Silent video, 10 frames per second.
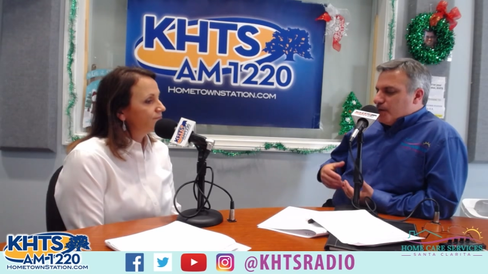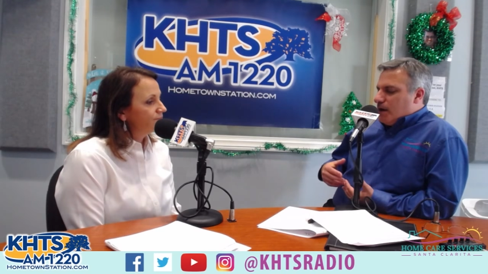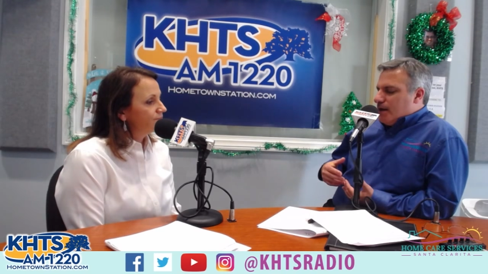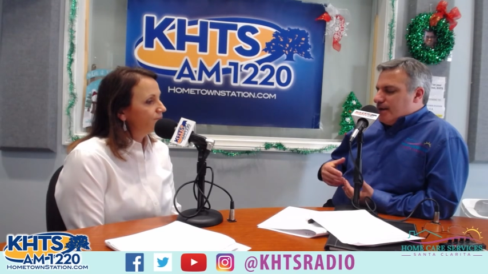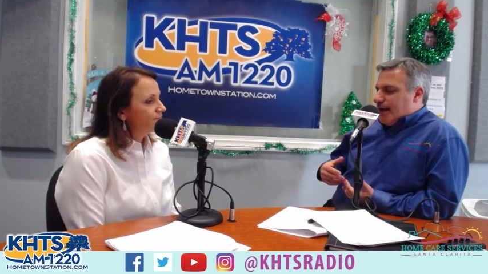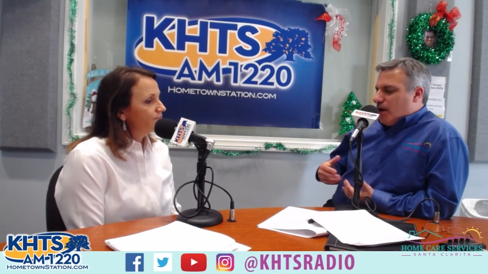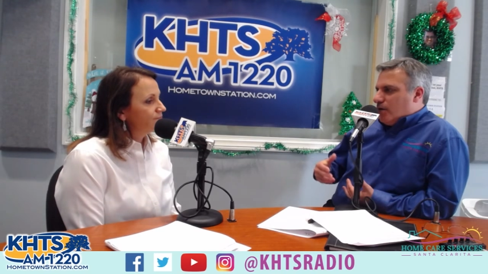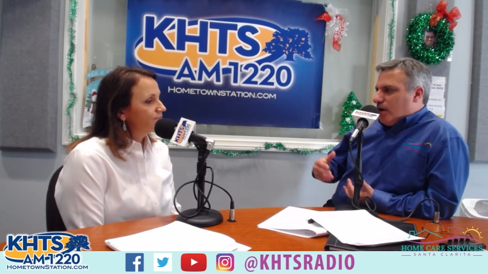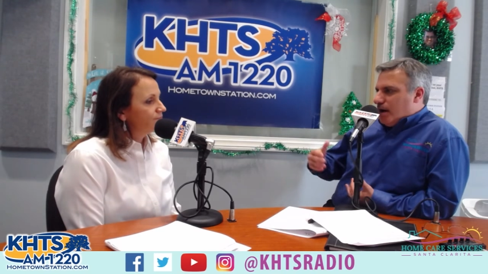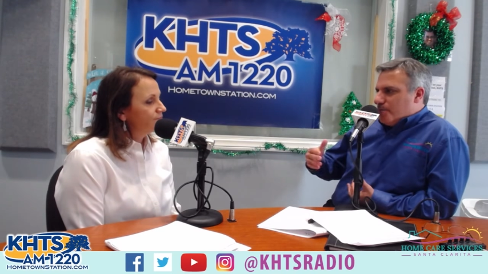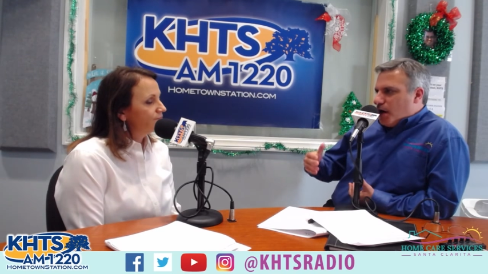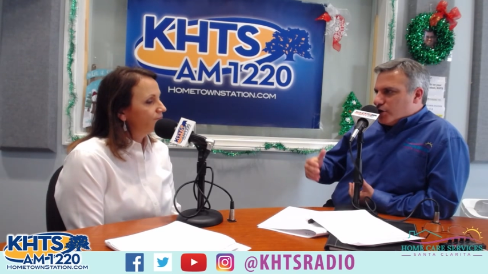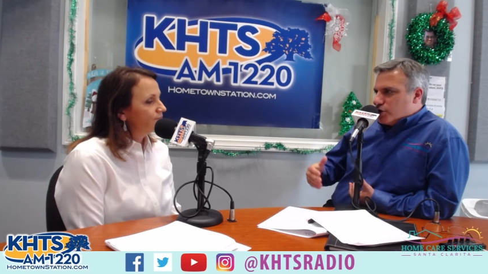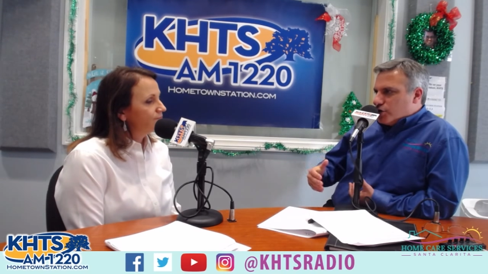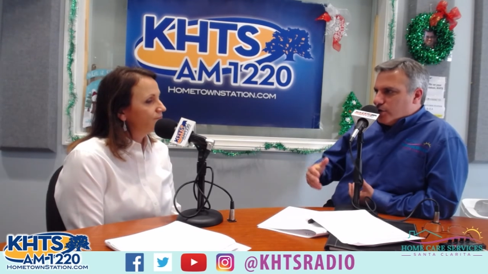Speaker 1: Now, I'm not
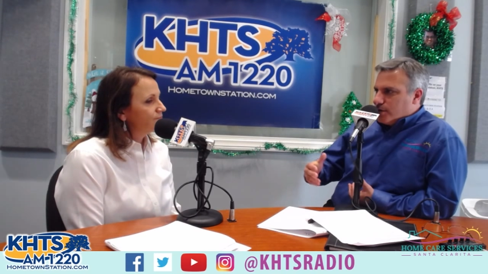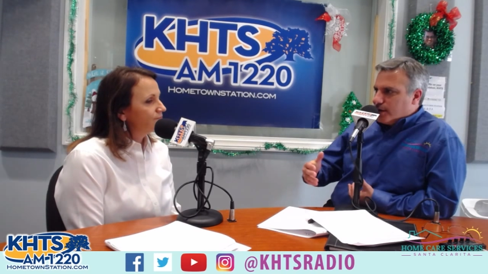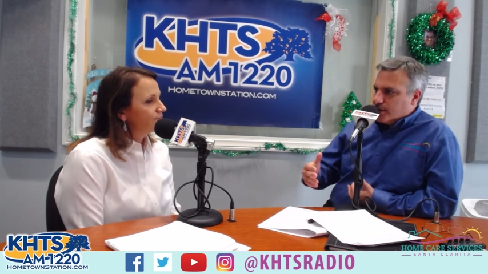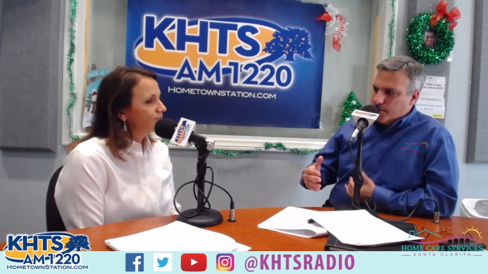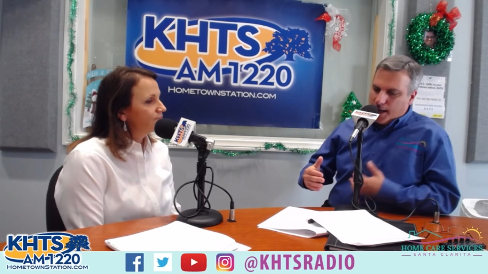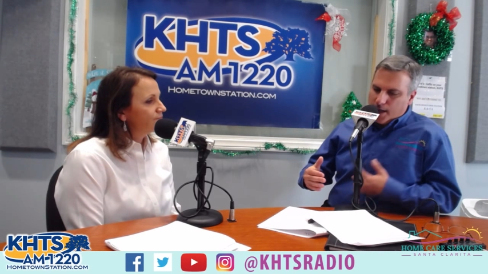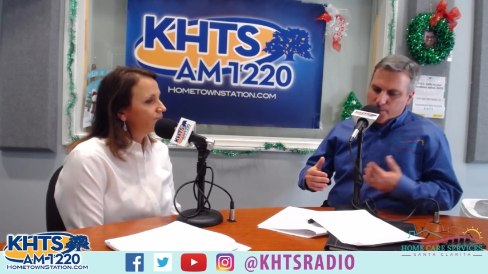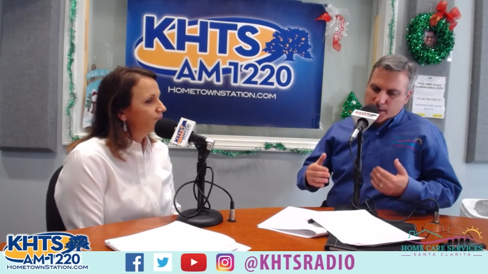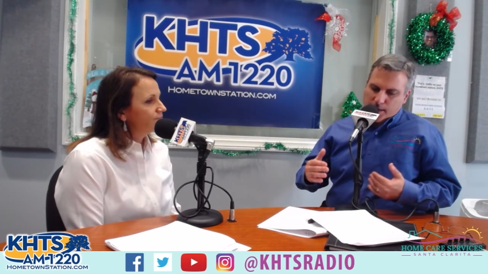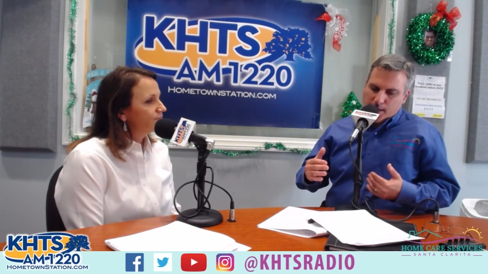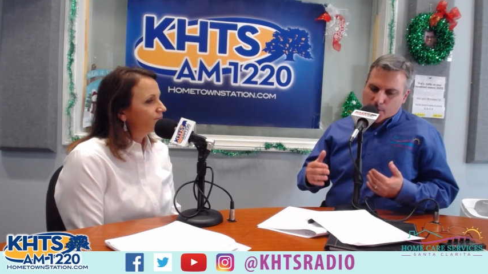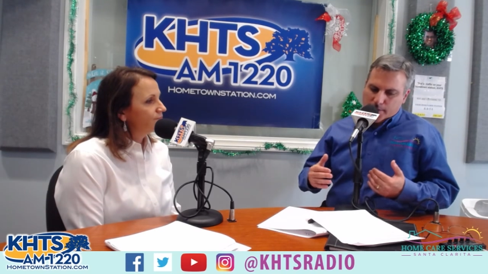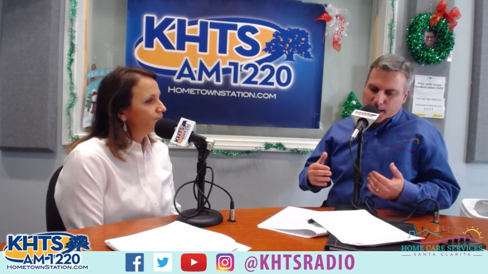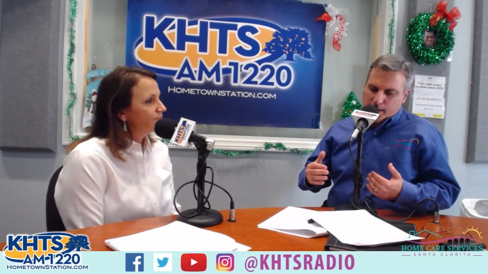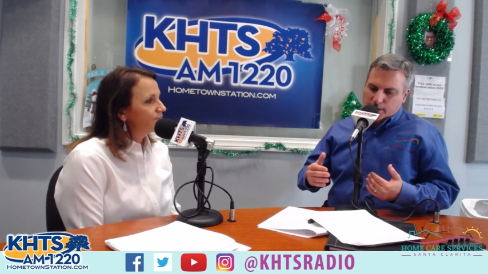sure, help me out a
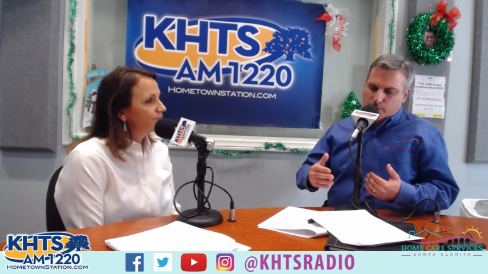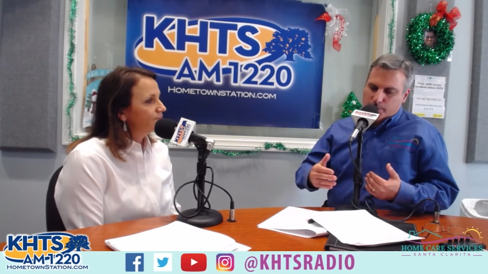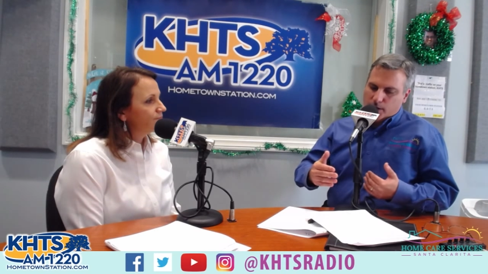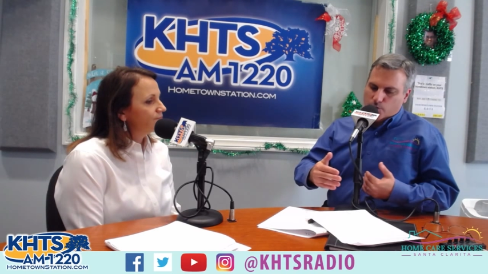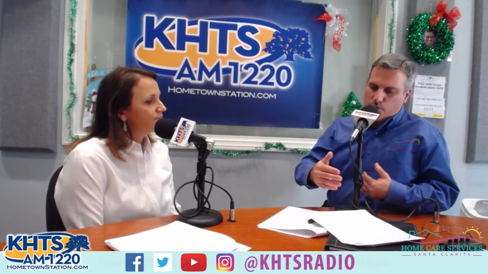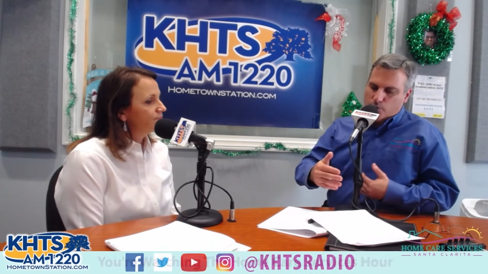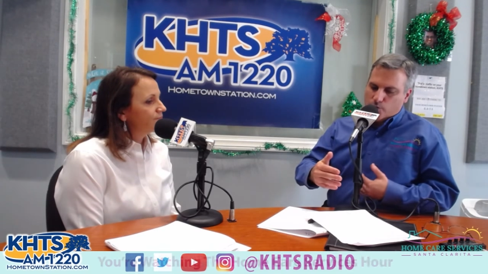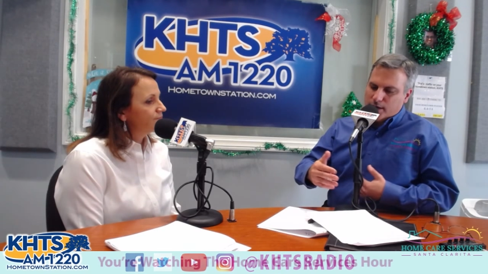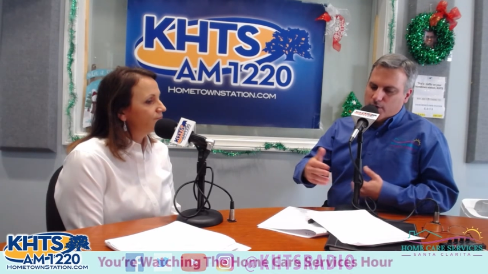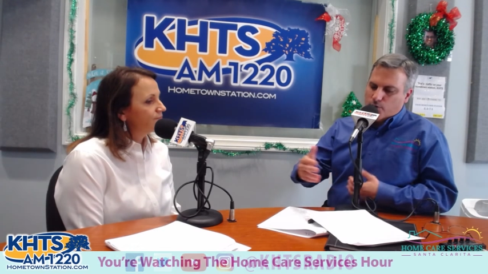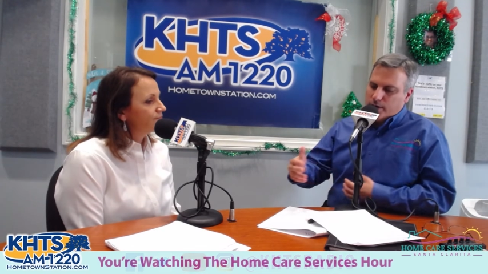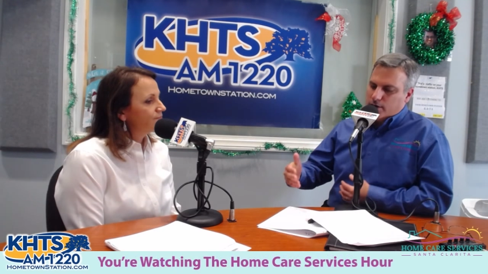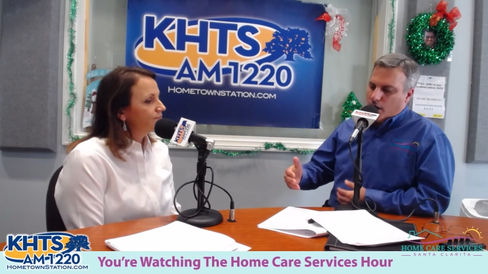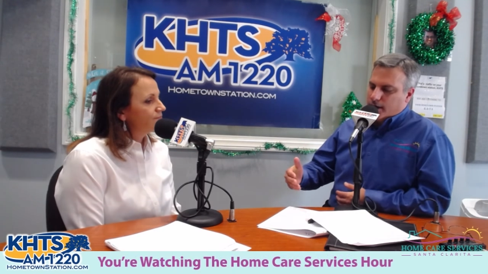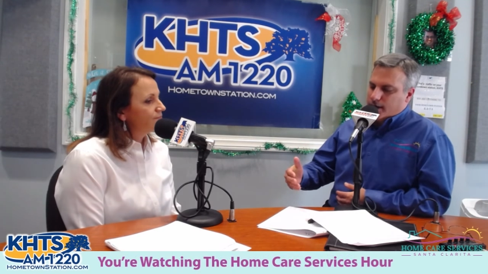little bit. What are we
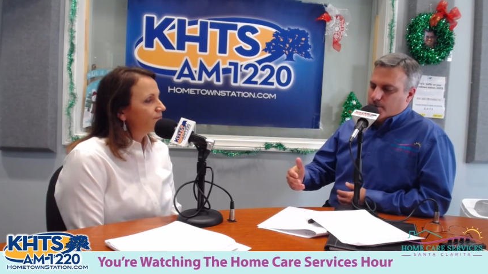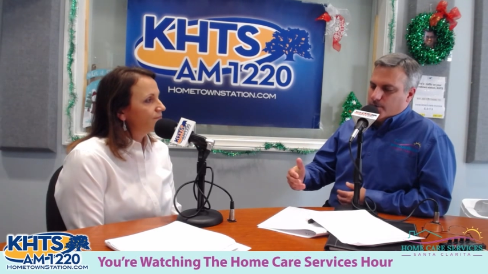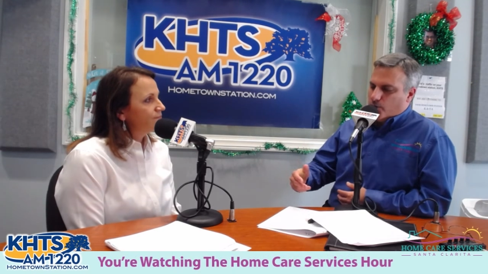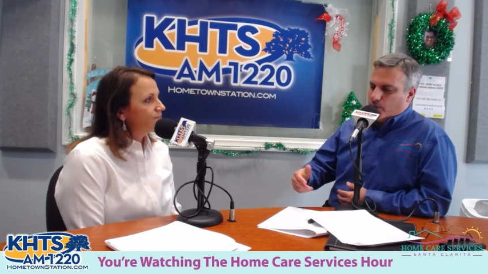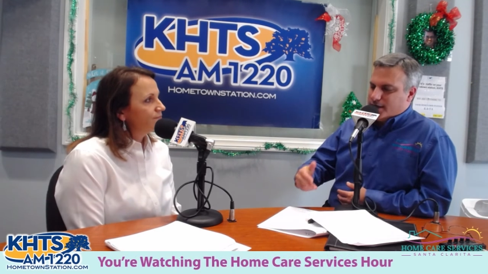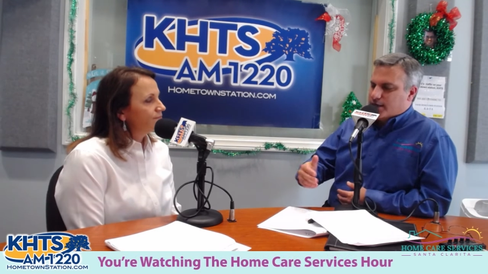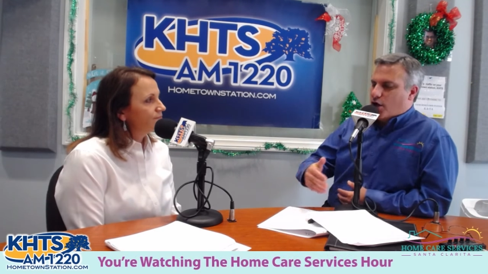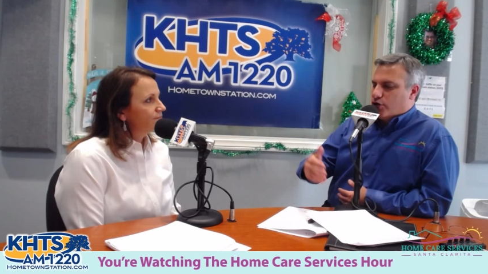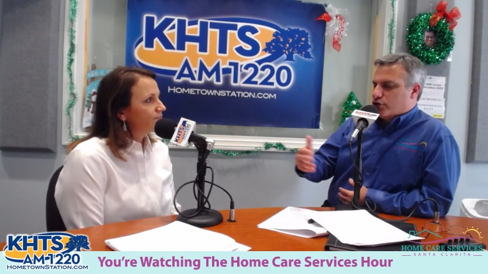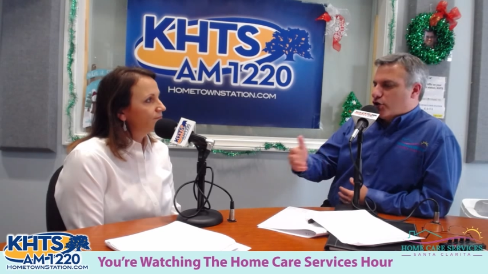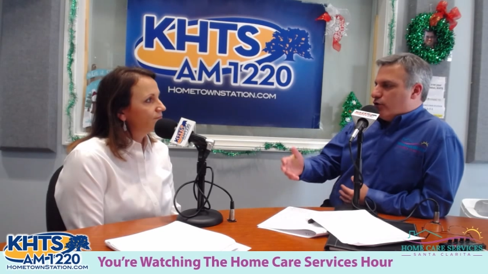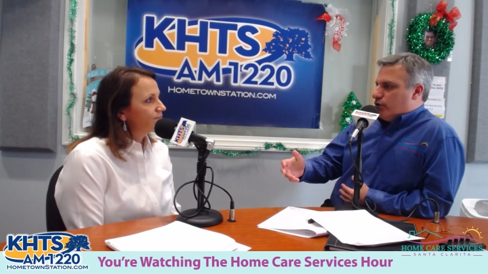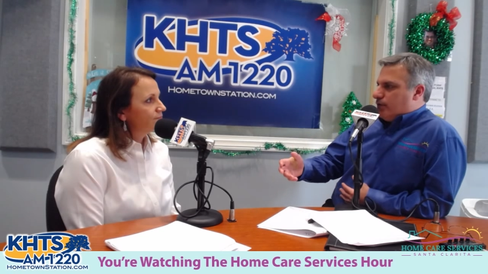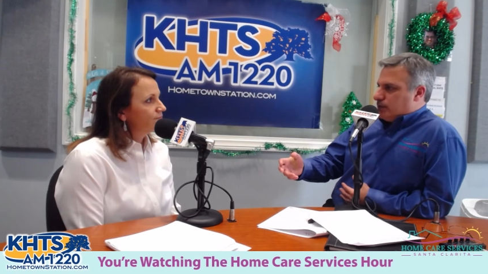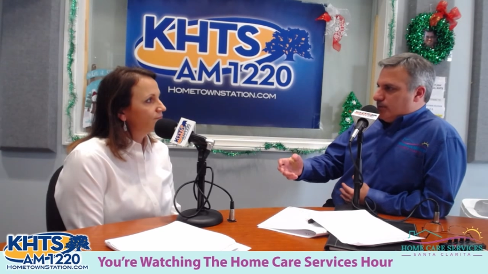talking about? What is the alternative to
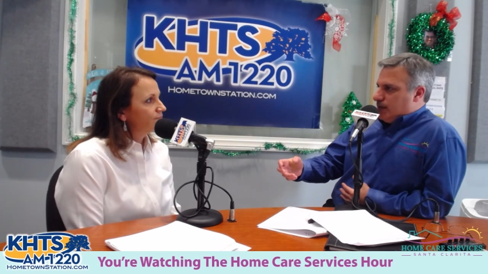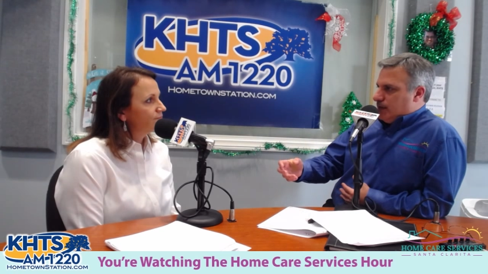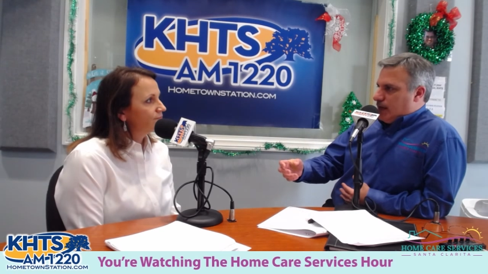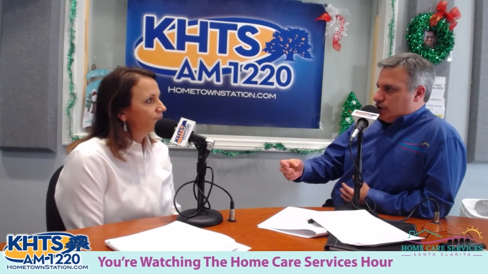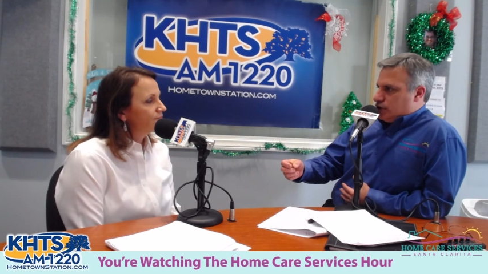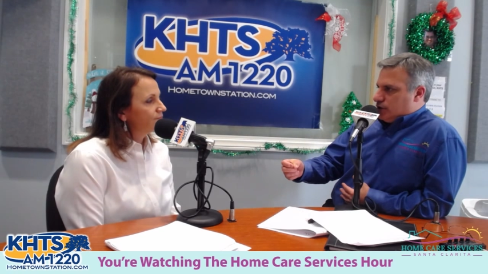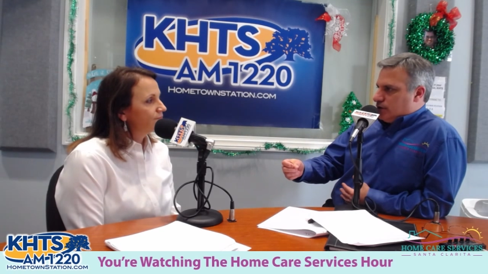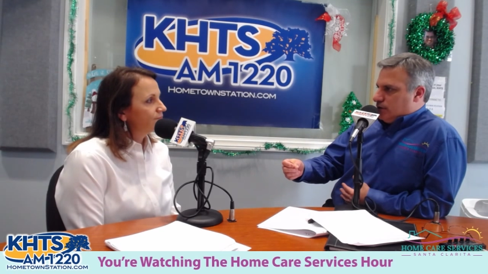mediation